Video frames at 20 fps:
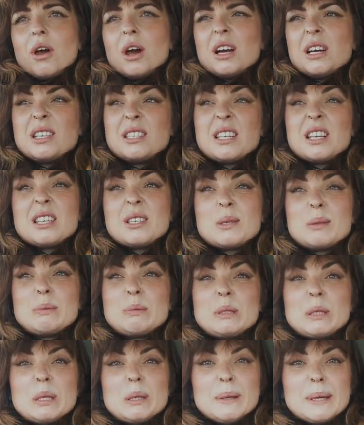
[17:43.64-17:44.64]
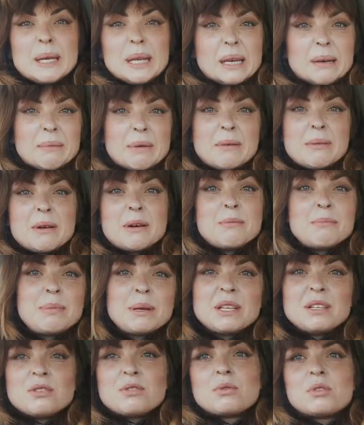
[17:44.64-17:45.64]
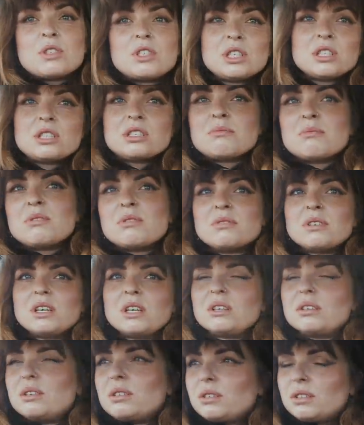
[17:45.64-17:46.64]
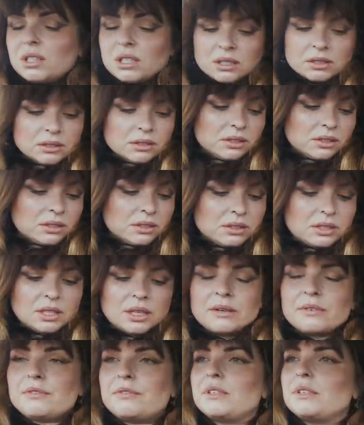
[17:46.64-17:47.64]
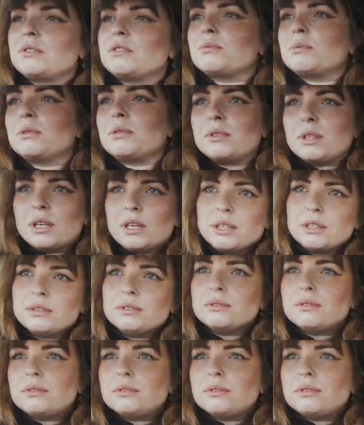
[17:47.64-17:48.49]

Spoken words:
So that's what I'm doing. Maybe I'll binge watch it tomorrow. Who knows? See how I feel tomorrow.